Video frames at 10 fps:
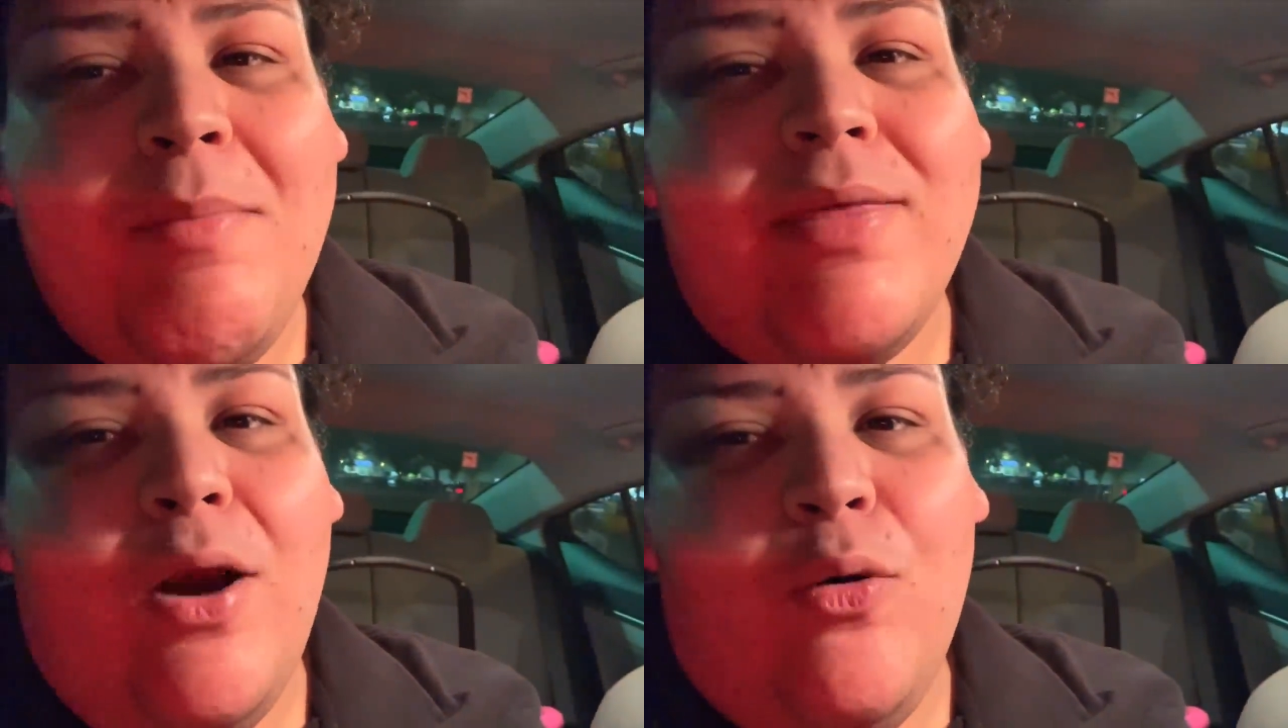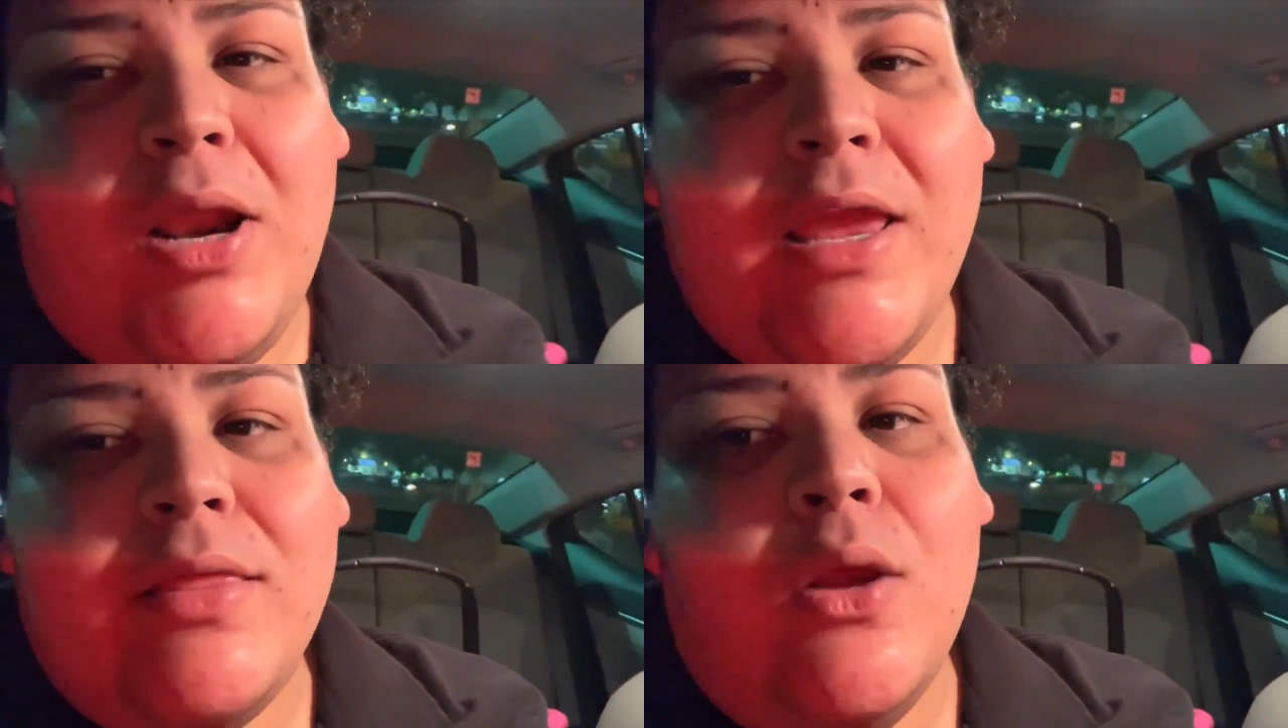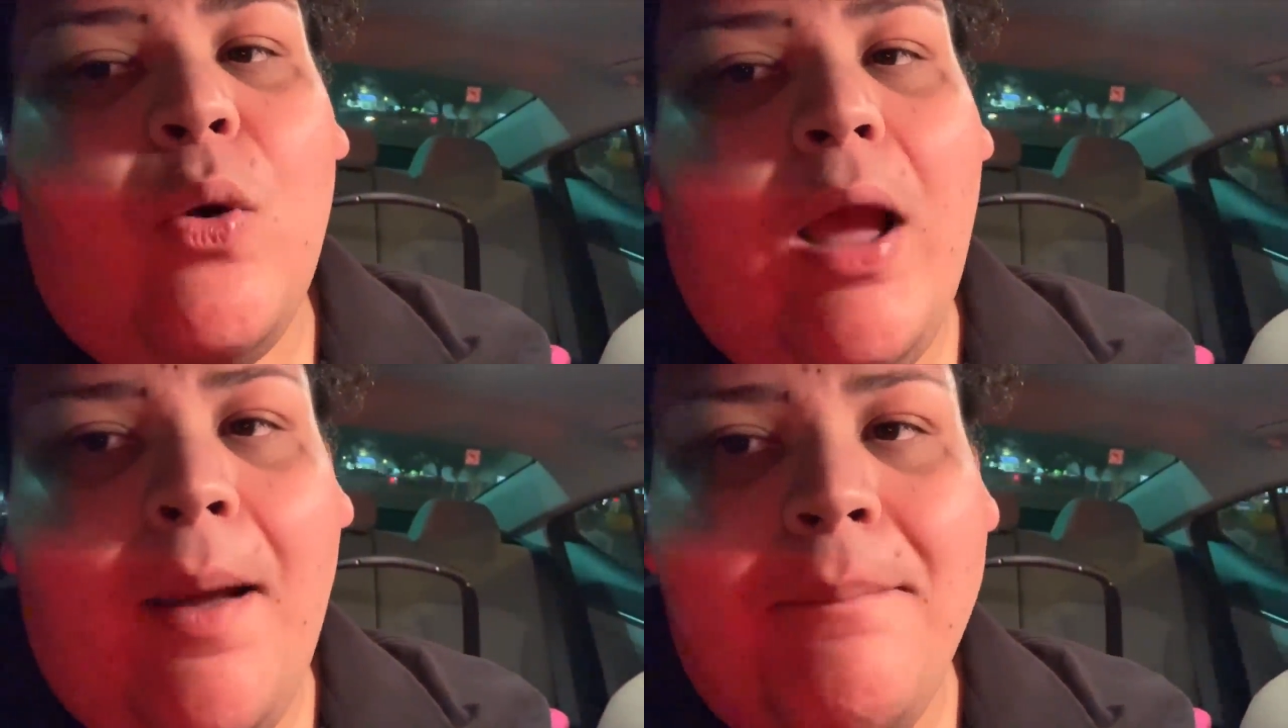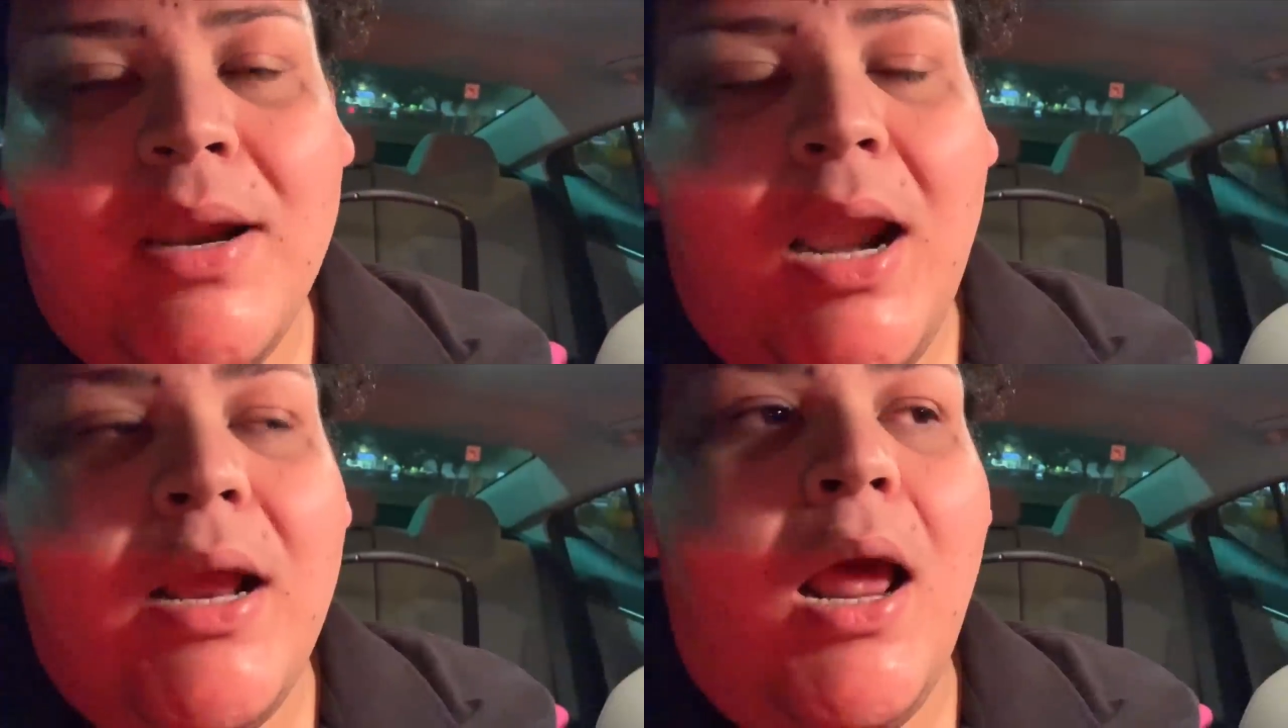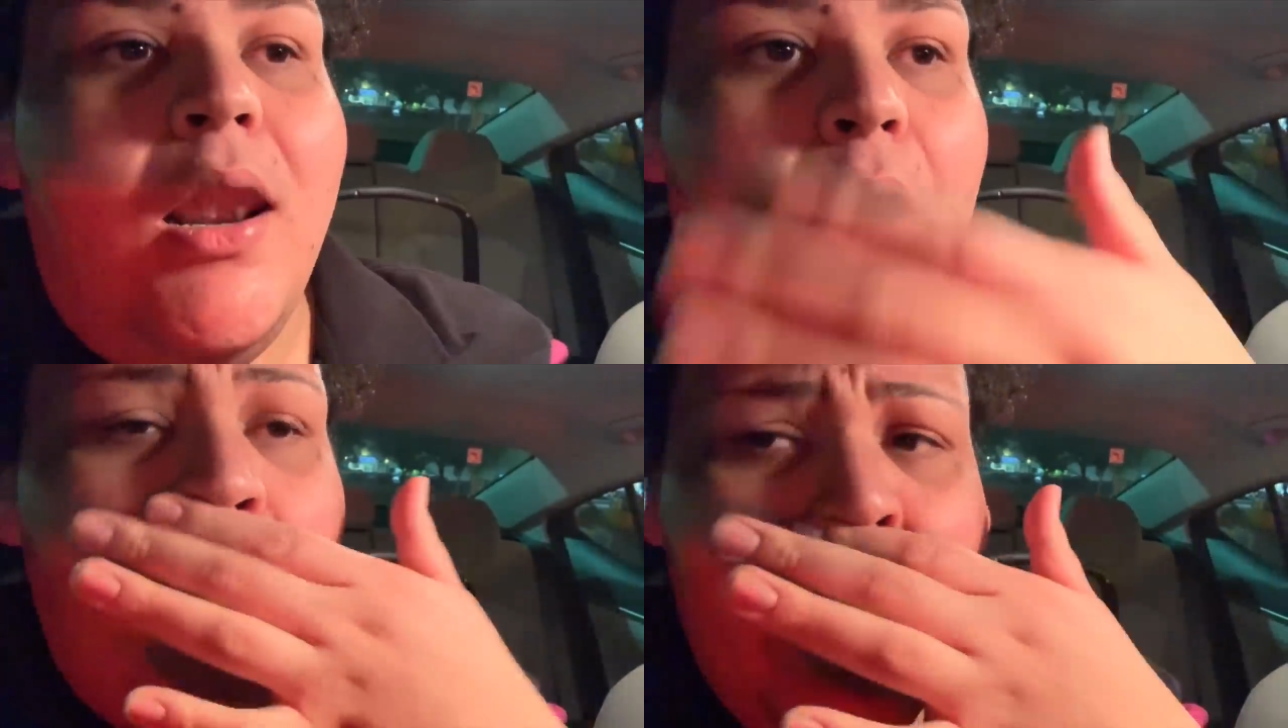media hora, ya tengo hambre, like,
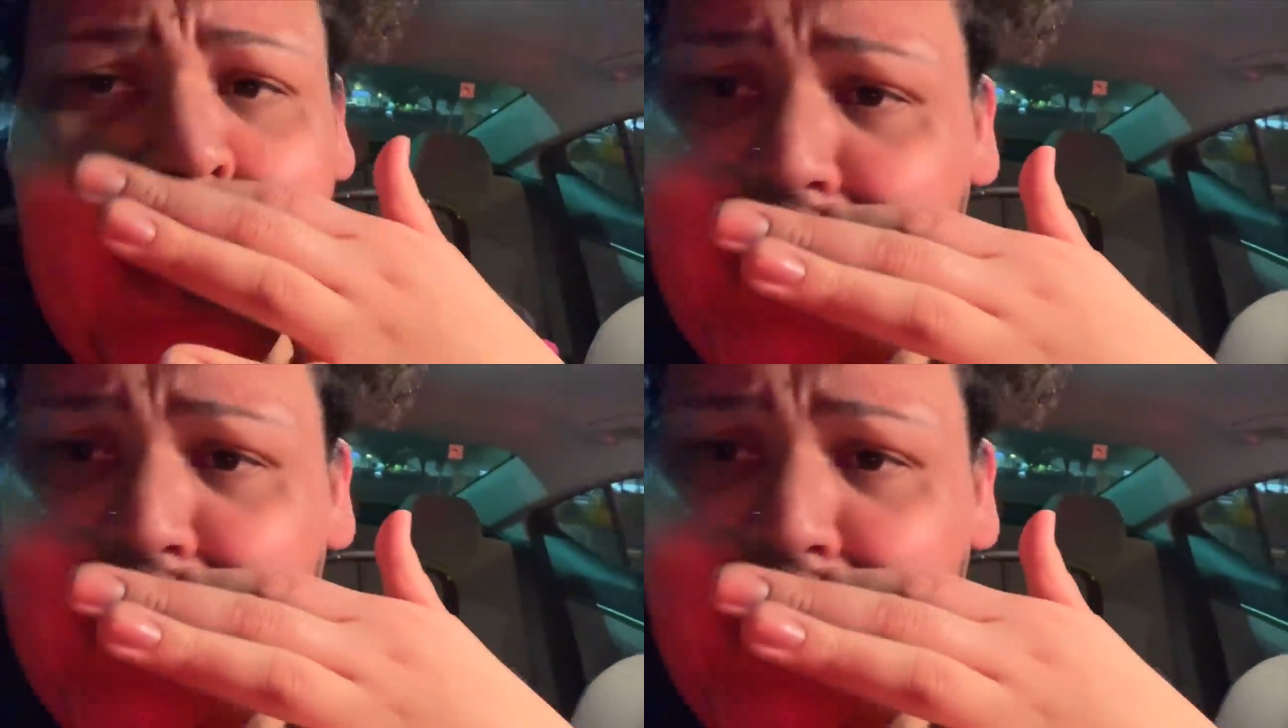hello.